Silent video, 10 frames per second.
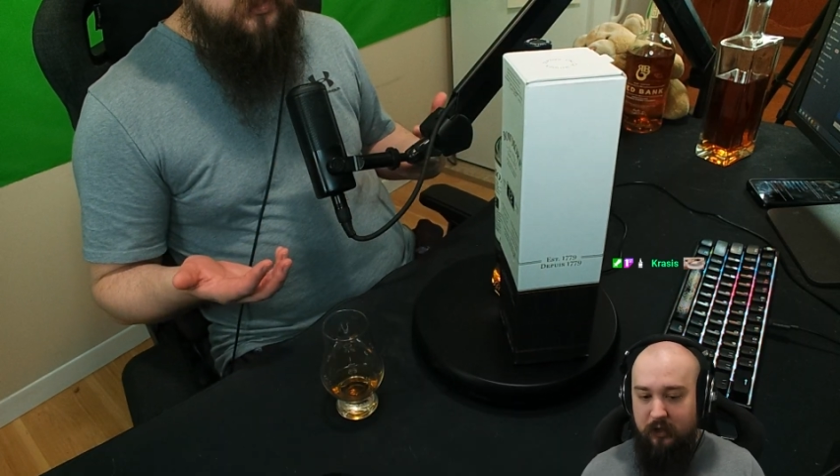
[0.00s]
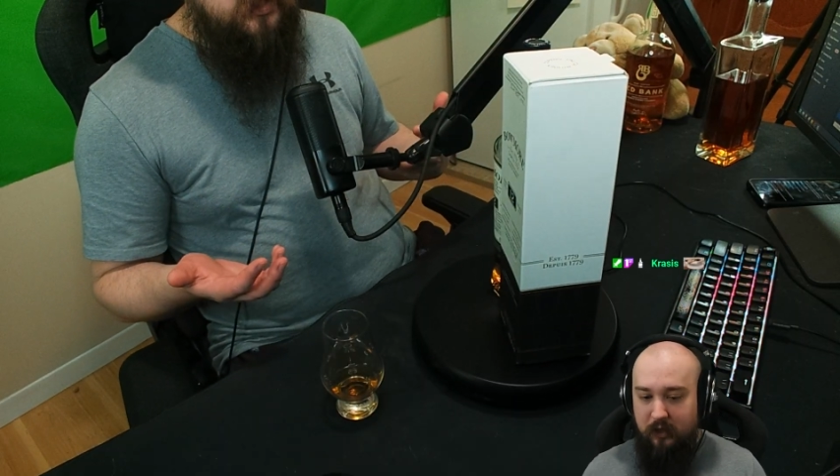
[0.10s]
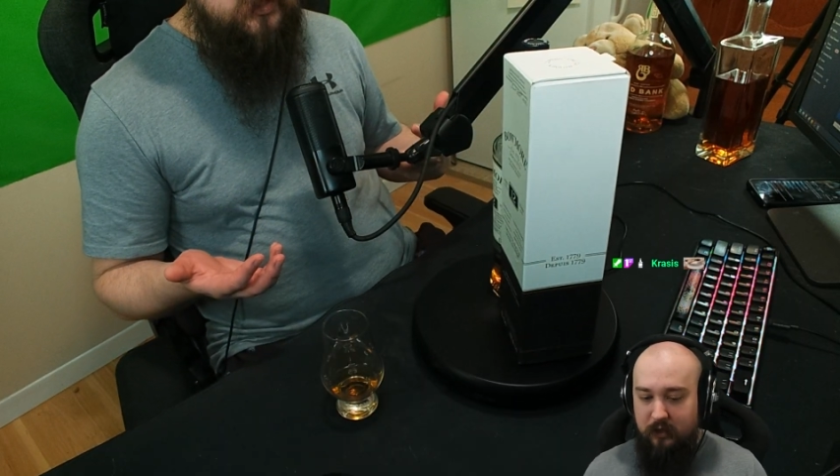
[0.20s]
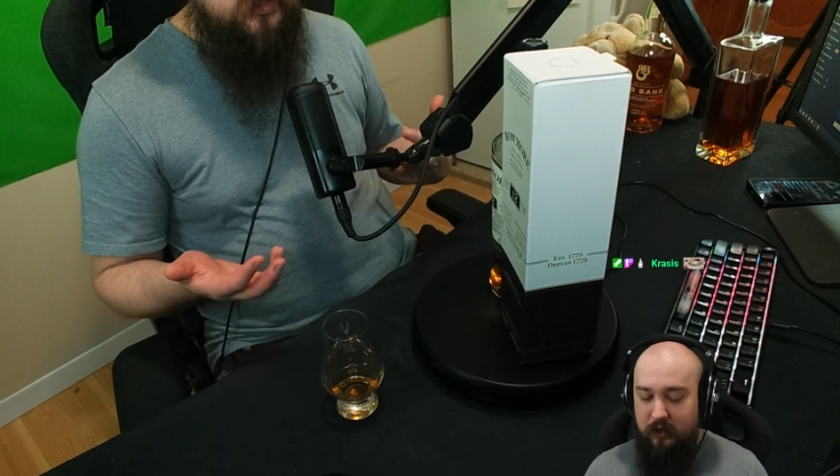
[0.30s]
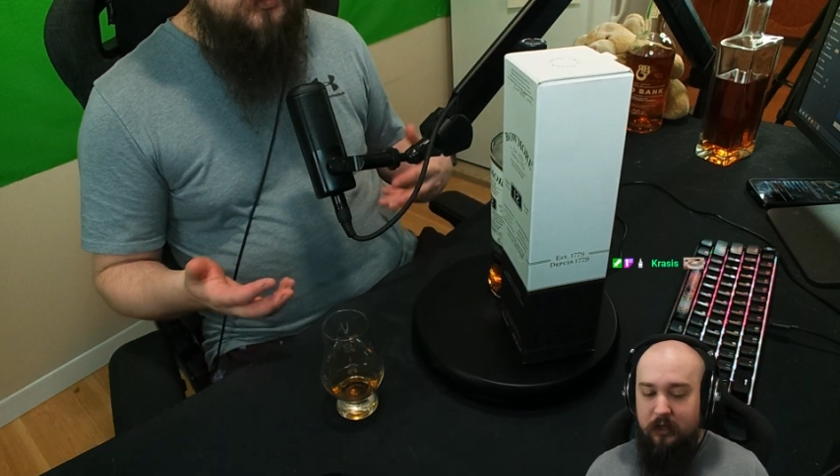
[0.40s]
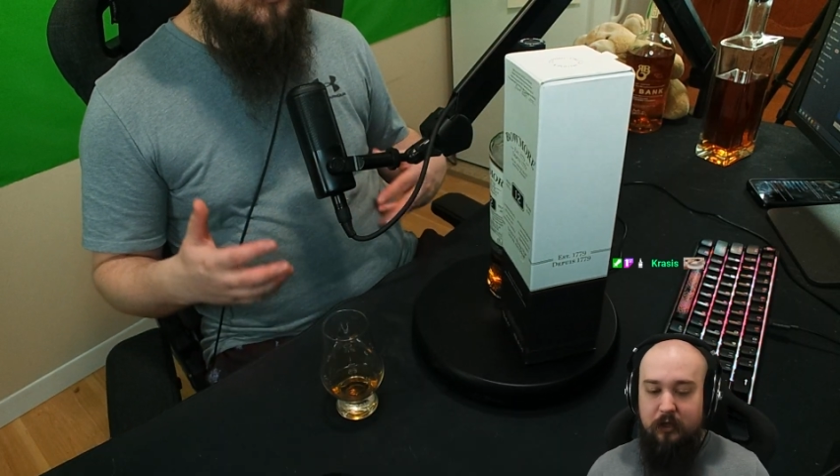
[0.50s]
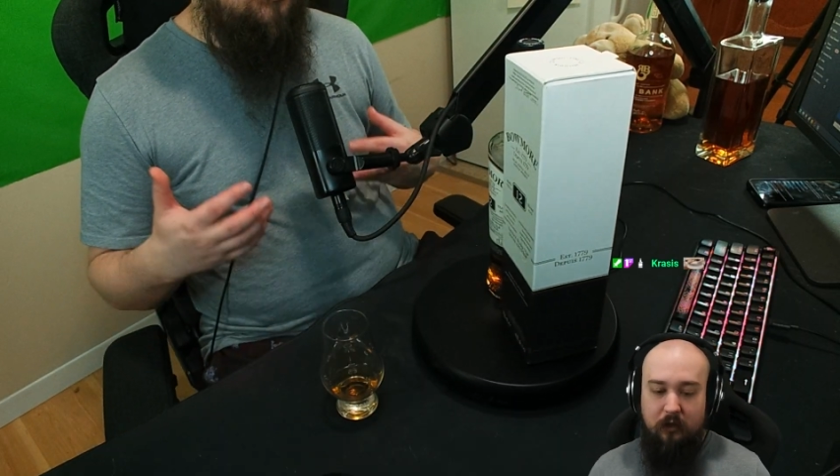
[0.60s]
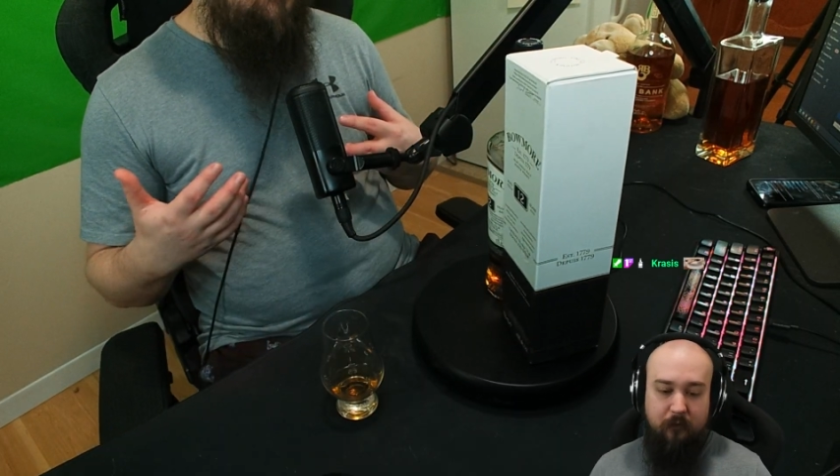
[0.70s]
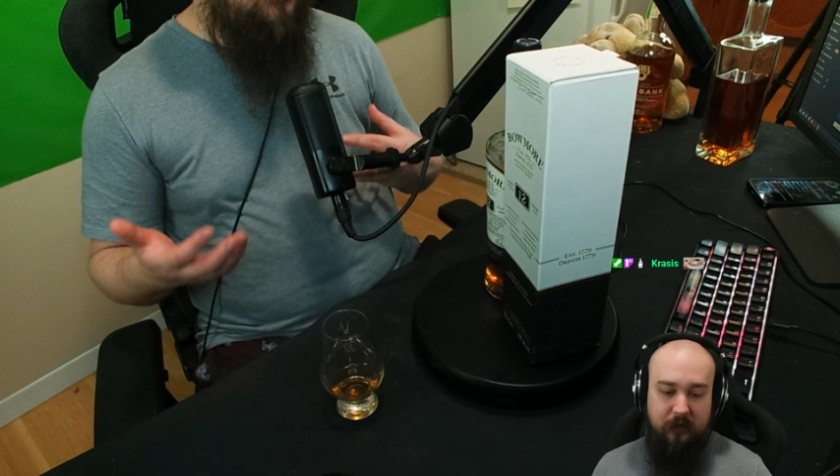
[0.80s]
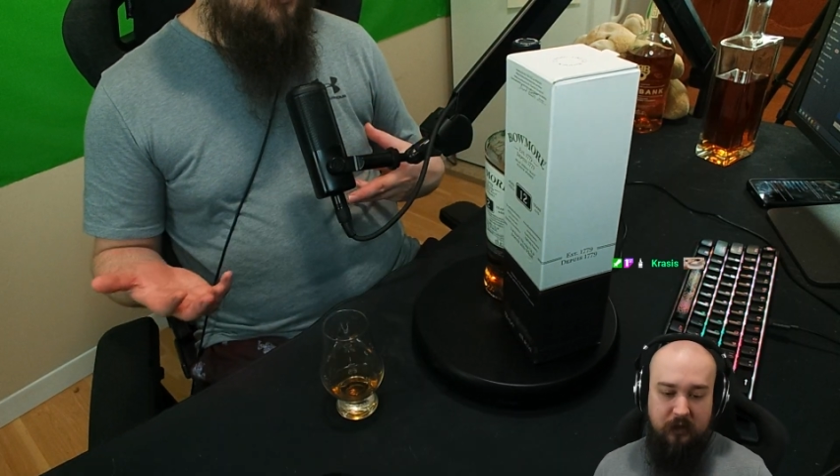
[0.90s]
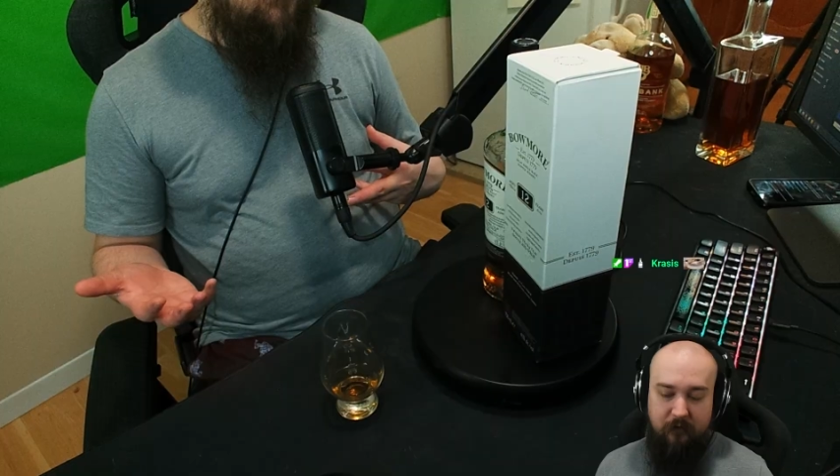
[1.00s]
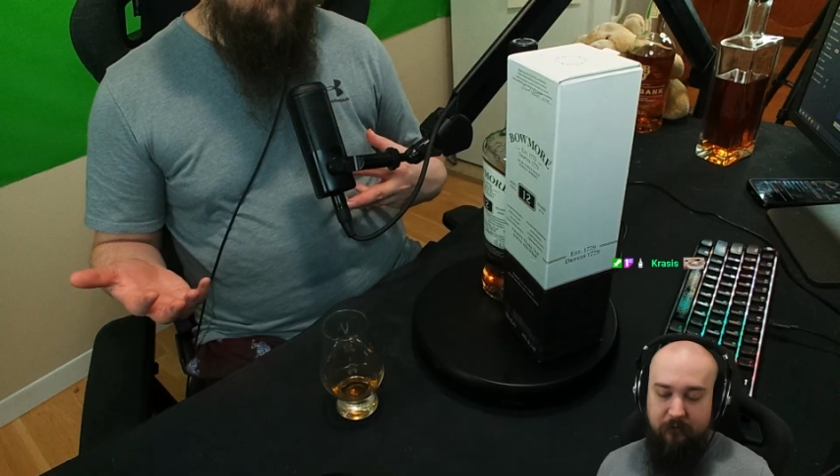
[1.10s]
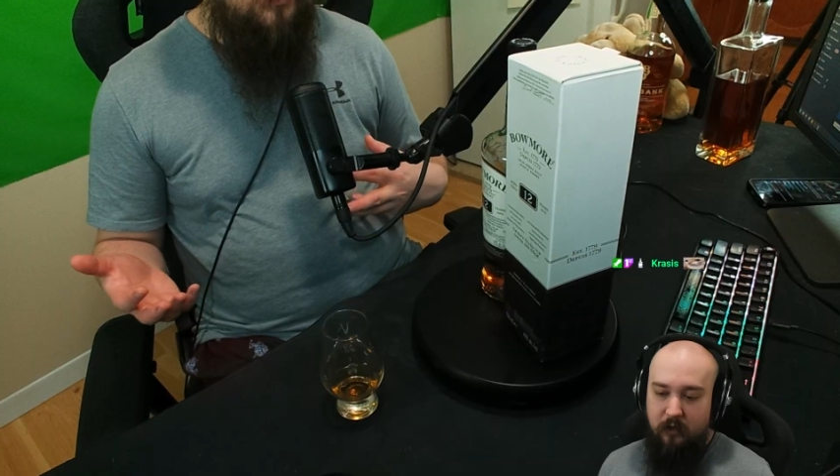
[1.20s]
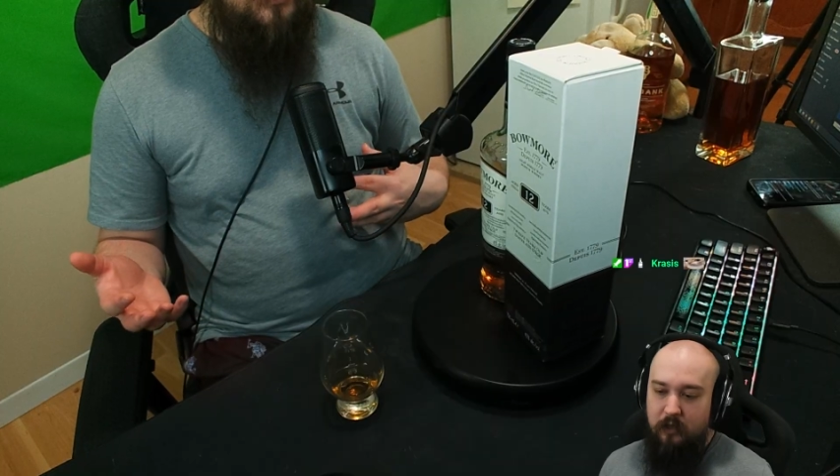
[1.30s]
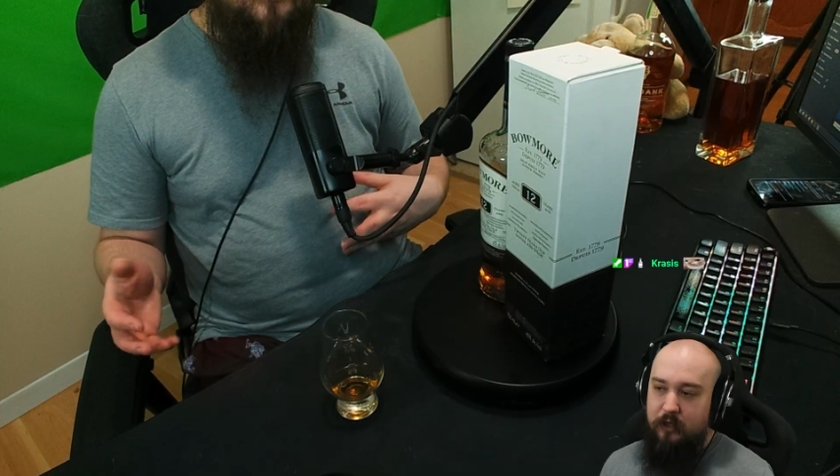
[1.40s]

tasty. It's a little bit different.